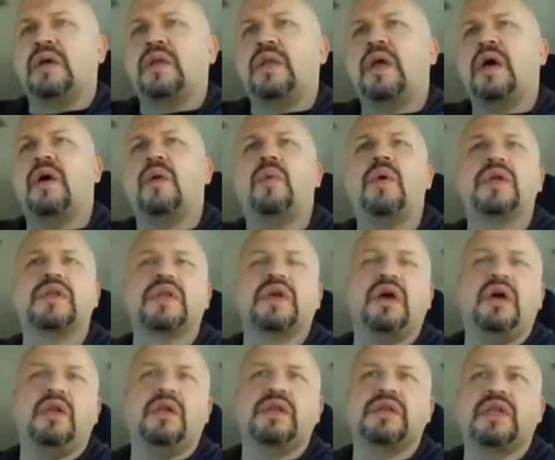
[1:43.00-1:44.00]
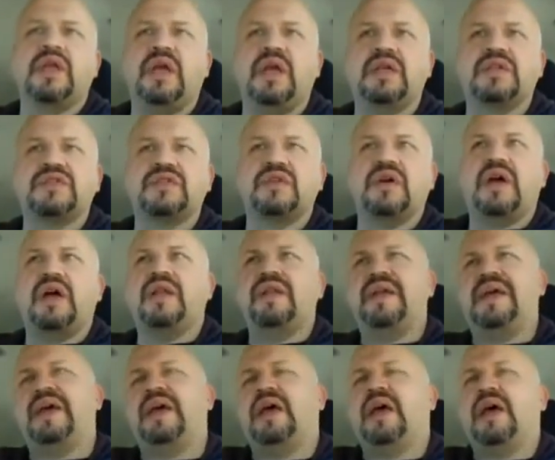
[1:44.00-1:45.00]
No, it wasn't colon cancer. I
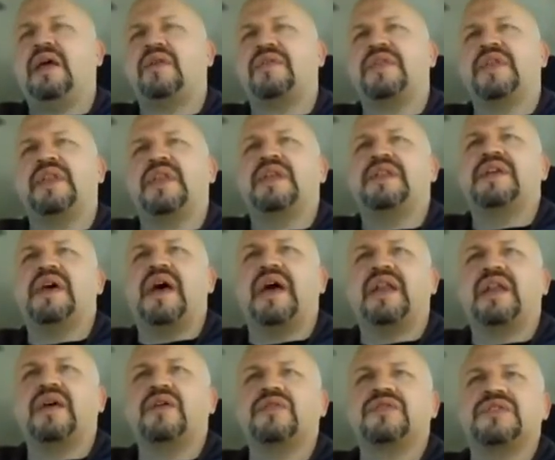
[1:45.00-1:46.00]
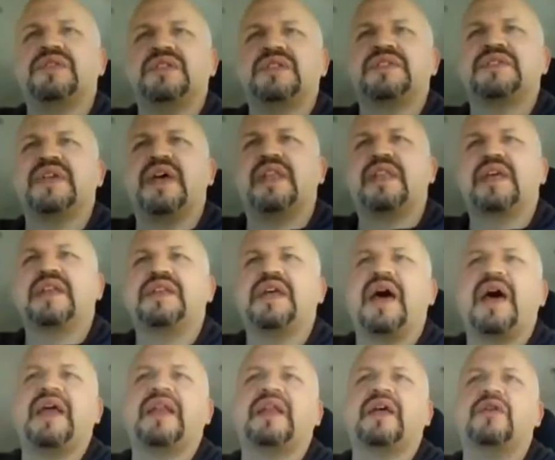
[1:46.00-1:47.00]
don't think they diagnosed it as that. They
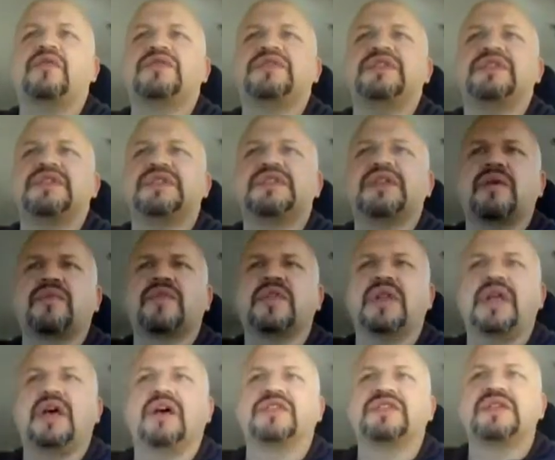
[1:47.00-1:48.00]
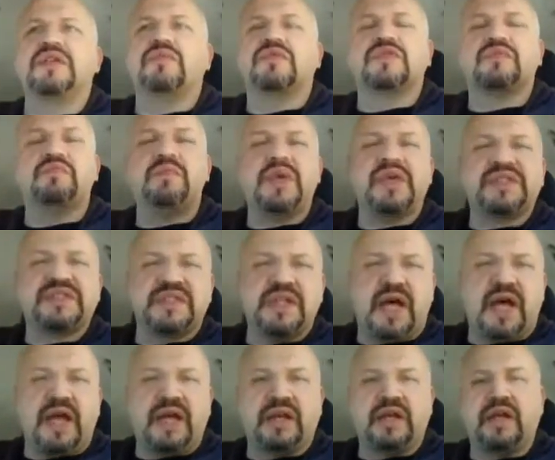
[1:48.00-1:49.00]
diagnosed it as something else. He was
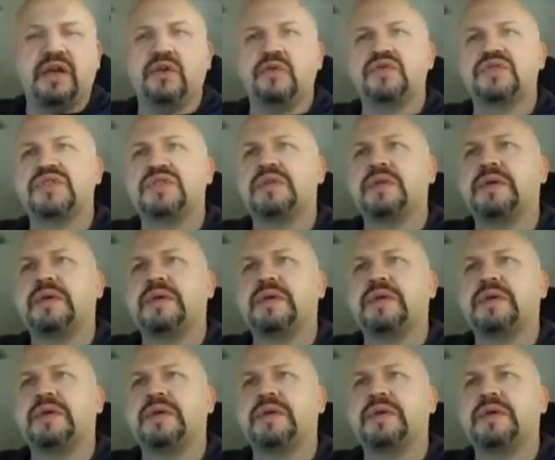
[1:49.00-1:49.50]
misdiagnosed.